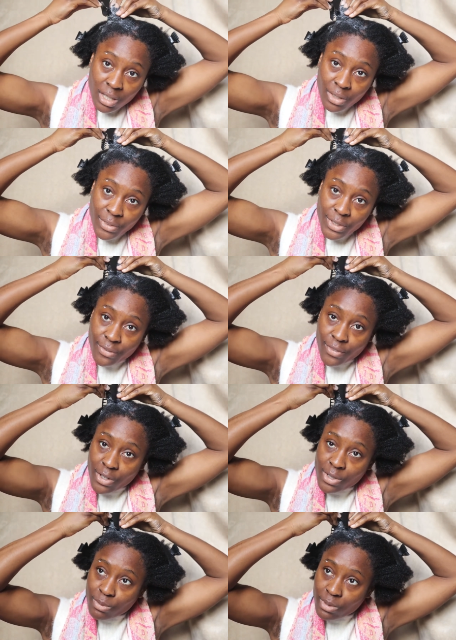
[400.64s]
Get this
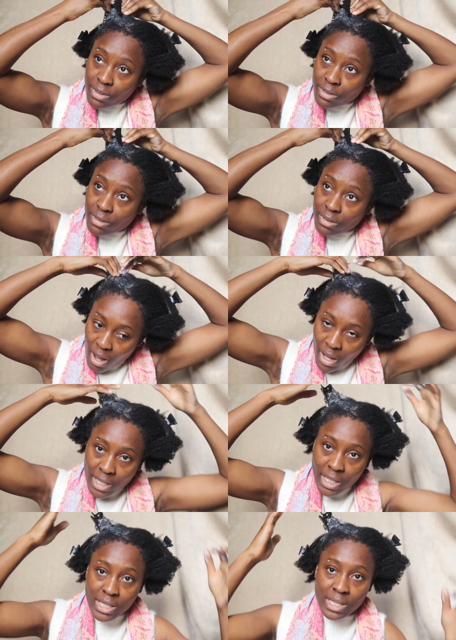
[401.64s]
first one on. I
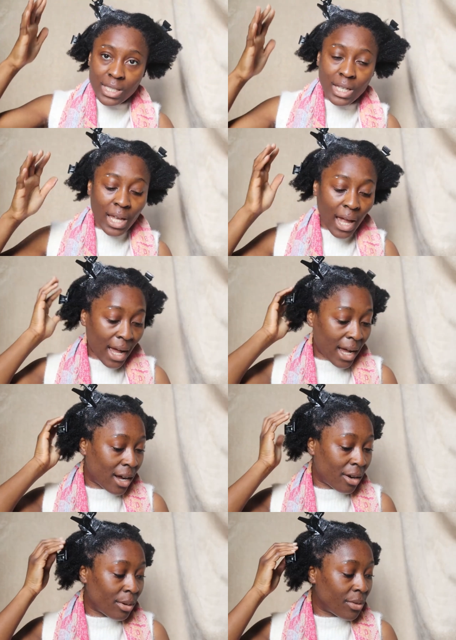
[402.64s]
can see
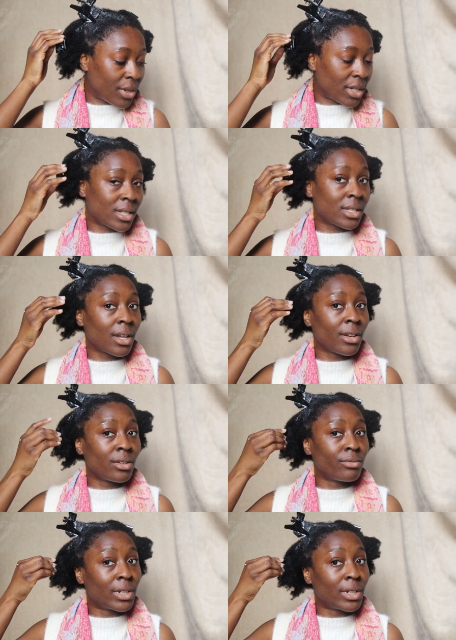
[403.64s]
how this is gonna